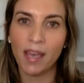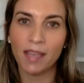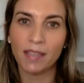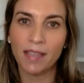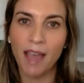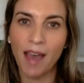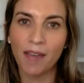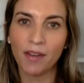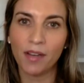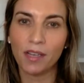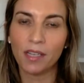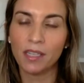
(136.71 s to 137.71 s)
is
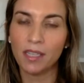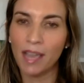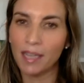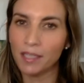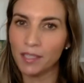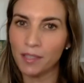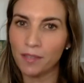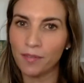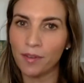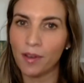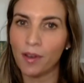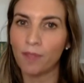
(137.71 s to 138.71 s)
gather a collective
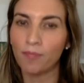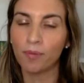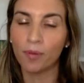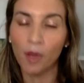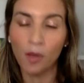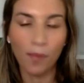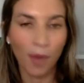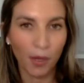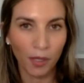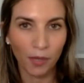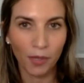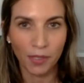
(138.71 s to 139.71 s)
of pro
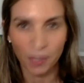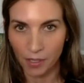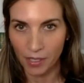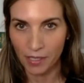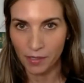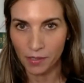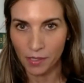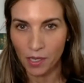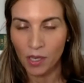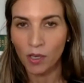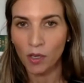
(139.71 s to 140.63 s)
bono attorneys